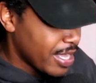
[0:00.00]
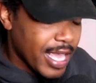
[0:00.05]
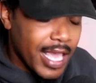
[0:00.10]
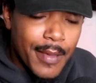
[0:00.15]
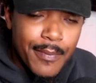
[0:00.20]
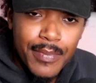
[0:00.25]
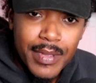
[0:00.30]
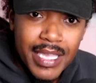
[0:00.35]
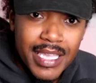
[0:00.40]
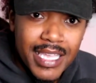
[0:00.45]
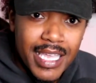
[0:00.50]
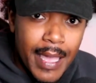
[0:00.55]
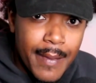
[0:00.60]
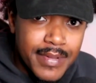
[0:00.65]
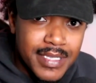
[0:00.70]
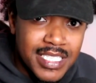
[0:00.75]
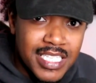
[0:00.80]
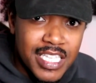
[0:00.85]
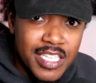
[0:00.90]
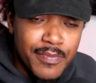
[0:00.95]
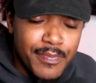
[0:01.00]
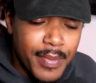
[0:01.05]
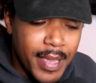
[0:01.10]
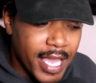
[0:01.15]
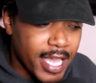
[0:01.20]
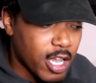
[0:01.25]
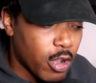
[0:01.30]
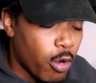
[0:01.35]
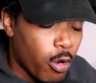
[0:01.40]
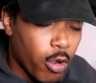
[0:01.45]
and being able to get
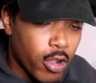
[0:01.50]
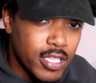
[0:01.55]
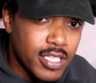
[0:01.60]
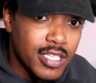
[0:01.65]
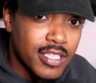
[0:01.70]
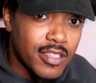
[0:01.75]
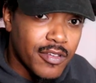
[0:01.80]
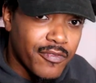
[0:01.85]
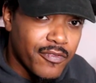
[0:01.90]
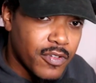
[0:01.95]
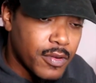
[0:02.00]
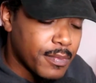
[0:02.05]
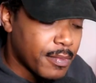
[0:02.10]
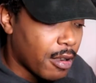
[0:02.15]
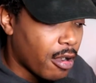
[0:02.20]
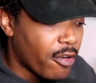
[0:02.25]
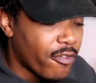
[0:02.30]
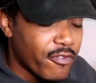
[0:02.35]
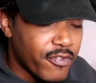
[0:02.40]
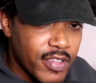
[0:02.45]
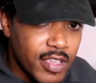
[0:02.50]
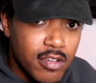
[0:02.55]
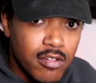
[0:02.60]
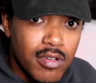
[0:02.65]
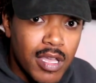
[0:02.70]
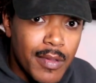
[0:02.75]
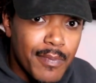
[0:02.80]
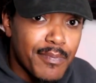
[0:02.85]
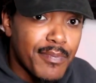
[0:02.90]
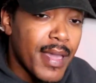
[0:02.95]
back on the football
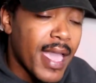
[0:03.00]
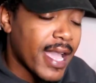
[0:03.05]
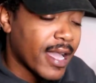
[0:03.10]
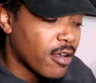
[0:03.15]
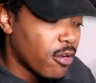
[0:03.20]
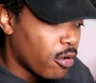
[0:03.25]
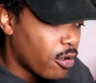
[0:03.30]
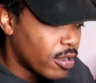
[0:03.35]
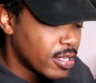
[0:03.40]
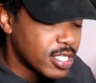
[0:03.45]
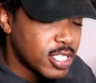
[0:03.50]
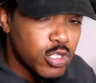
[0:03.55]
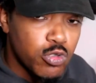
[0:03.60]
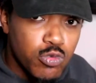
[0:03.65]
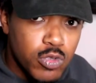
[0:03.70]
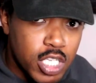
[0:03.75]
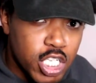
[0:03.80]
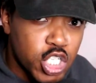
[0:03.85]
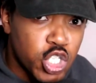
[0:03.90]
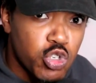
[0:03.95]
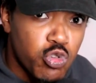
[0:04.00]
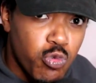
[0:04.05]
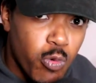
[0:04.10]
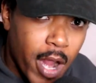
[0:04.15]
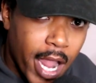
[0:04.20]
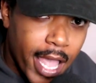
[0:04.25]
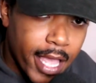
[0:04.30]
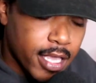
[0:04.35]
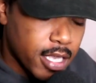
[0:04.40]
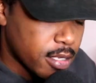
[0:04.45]
field and back onto the
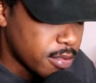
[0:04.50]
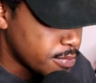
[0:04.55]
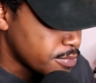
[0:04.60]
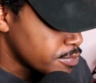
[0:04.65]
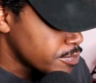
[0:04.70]
track.